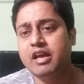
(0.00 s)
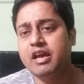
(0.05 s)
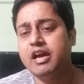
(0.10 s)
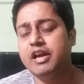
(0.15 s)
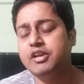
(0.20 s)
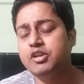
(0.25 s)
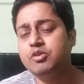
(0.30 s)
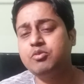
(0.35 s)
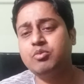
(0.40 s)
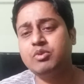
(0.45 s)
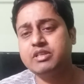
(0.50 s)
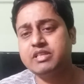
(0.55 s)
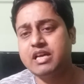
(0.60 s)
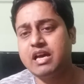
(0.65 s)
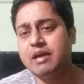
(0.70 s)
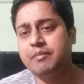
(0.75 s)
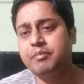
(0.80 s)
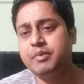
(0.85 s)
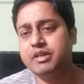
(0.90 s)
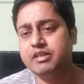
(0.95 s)
And what
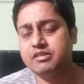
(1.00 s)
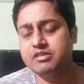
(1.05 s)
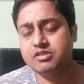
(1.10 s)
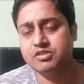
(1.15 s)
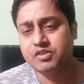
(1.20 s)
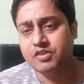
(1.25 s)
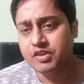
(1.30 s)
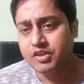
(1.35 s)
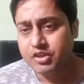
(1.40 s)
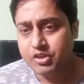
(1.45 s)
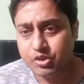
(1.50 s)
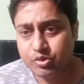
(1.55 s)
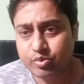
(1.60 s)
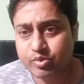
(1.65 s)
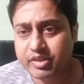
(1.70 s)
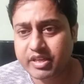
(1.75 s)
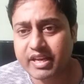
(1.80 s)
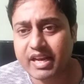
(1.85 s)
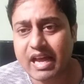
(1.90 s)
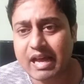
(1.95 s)
happens, you
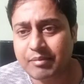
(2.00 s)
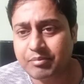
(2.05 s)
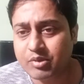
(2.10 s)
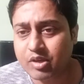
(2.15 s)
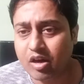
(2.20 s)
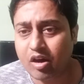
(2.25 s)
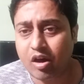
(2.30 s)
grab the